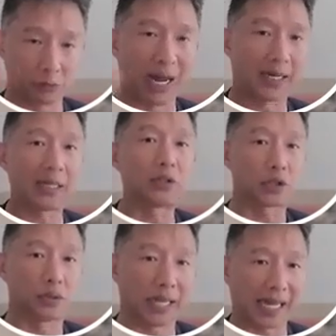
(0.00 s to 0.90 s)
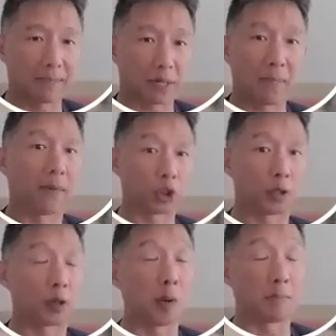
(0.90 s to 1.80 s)
right, into a
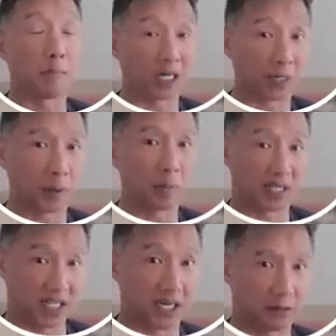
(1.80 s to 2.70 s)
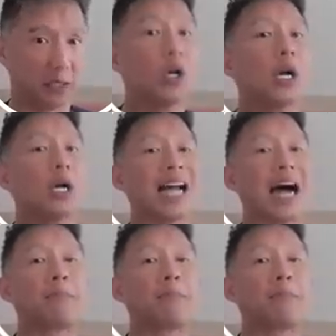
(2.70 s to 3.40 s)
commercial marketable material. Now,